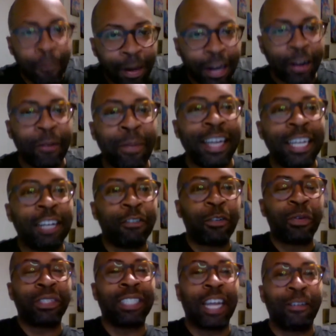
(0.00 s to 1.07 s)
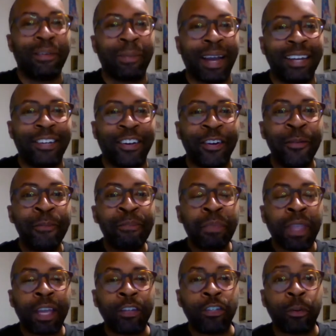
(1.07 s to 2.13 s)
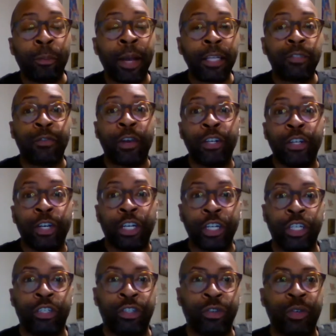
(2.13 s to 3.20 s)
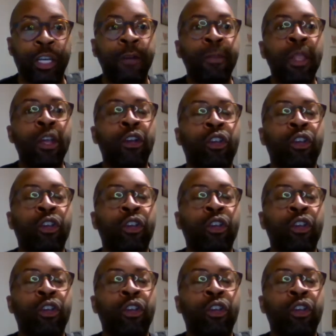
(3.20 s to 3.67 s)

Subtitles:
but I don't mind giving you a slight reminder. It's your best friend, your good Judy,